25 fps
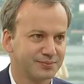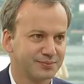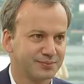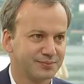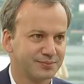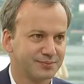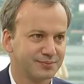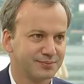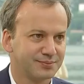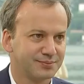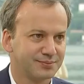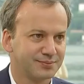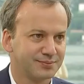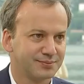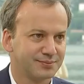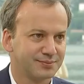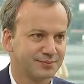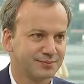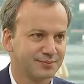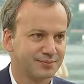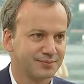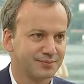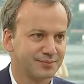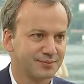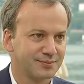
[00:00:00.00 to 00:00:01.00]
where there is a very
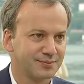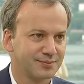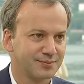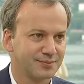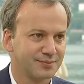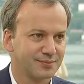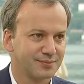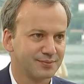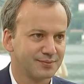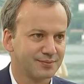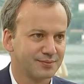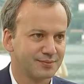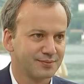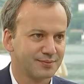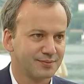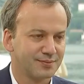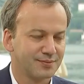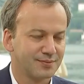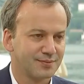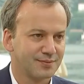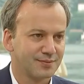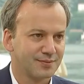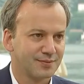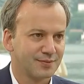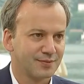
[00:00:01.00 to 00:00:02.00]
close tie, that there are
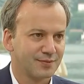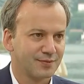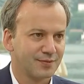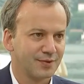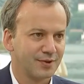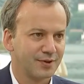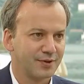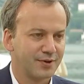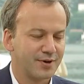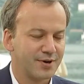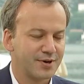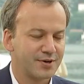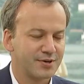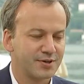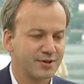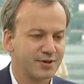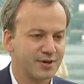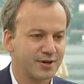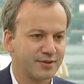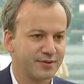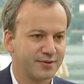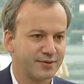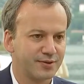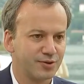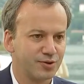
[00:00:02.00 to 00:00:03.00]
threats to that? Well, Russian
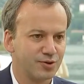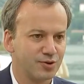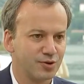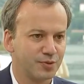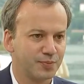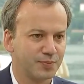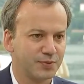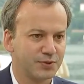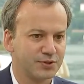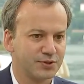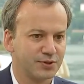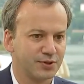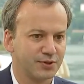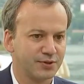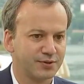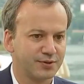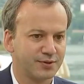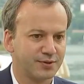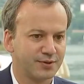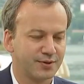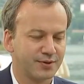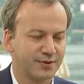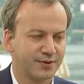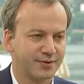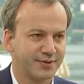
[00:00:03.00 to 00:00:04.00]
gas to Europe is not
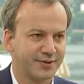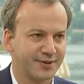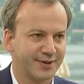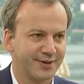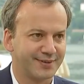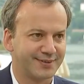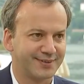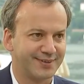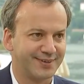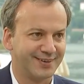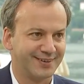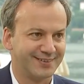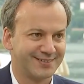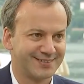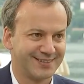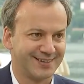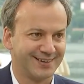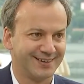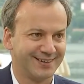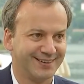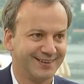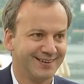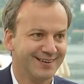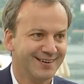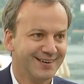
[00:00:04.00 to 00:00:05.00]
a threat.
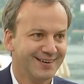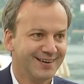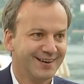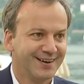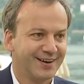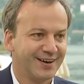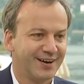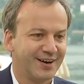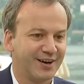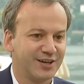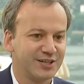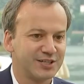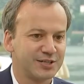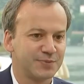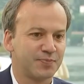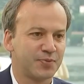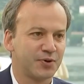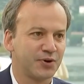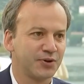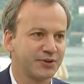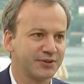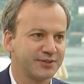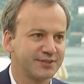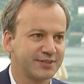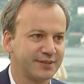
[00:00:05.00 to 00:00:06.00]
It's, uh, it's a
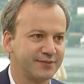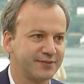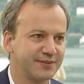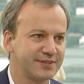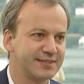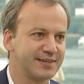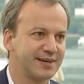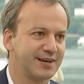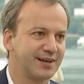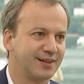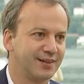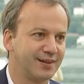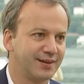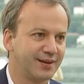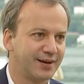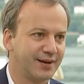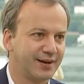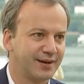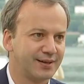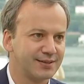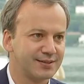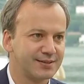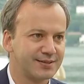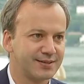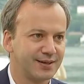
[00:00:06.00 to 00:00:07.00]
product that we sell
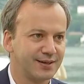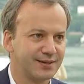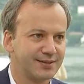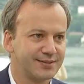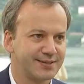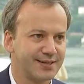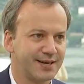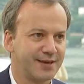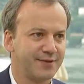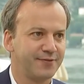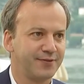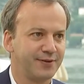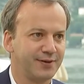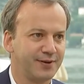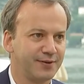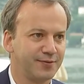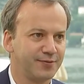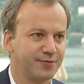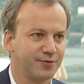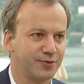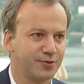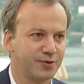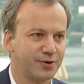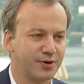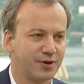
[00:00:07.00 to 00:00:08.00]
uh, and sell safely
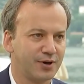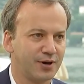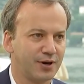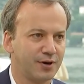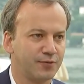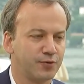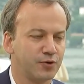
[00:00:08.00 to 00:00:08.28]
for